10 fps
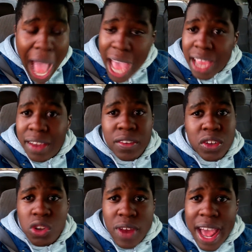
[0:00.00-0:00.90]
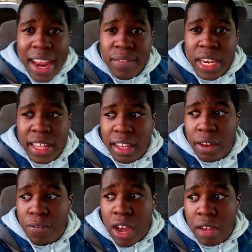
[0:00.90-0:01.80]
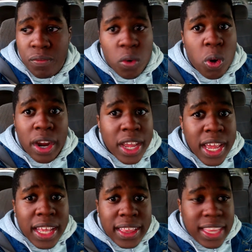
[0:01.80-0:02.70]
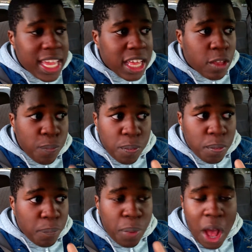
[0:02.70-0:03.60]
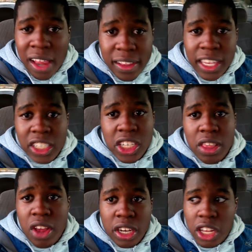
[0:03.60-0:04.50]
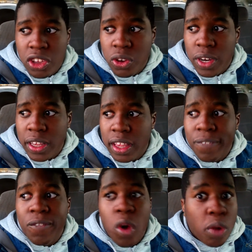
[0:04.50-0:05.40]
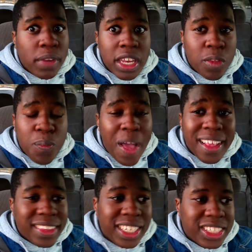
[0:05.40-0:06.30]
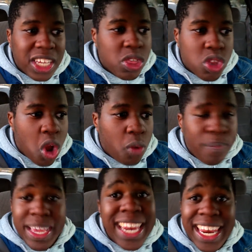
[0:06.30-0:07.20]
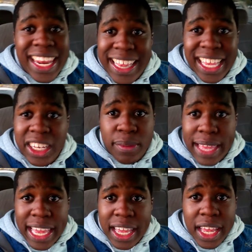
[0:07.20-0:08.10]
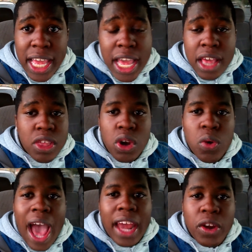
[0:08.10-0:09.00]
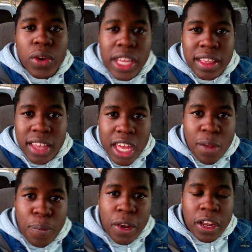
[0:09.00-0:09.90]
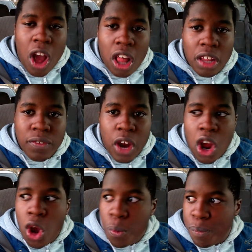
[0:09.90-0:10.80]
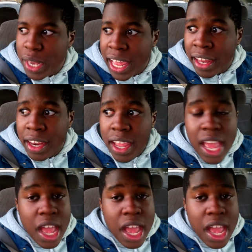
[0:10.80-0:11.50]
I do not have anything to fight for. These politicians aren't going to do anything for me. These politicians don't mean anything to me. So why do we keep putting all of our hope in it?